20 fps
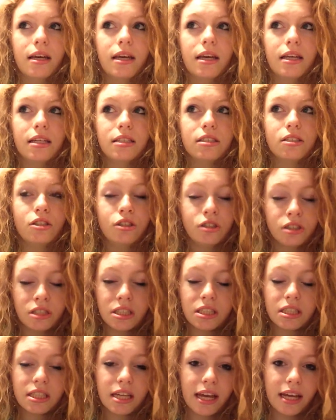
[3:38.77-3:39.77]
it's a good
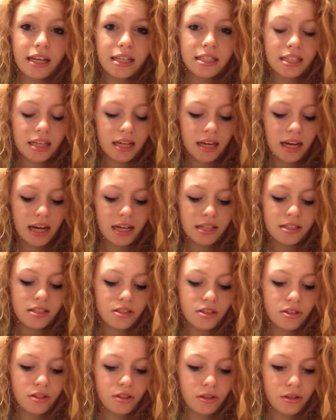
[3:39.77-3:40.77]
indicator as
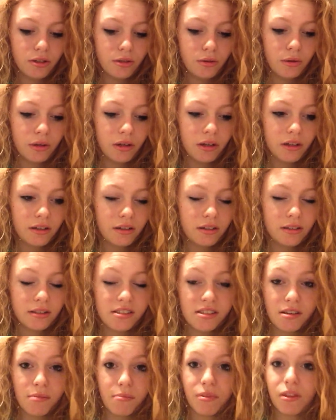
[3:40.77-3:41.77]
to
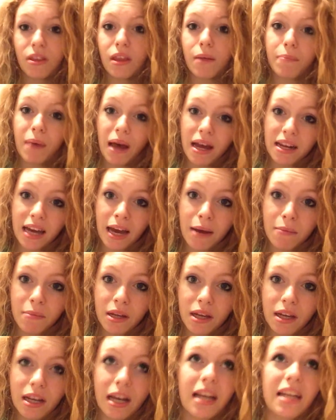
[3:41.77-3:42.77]
something bad
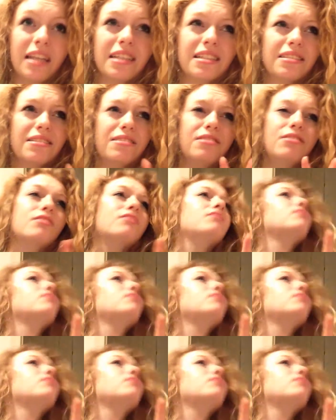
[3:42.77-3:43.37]
happening, and it's a good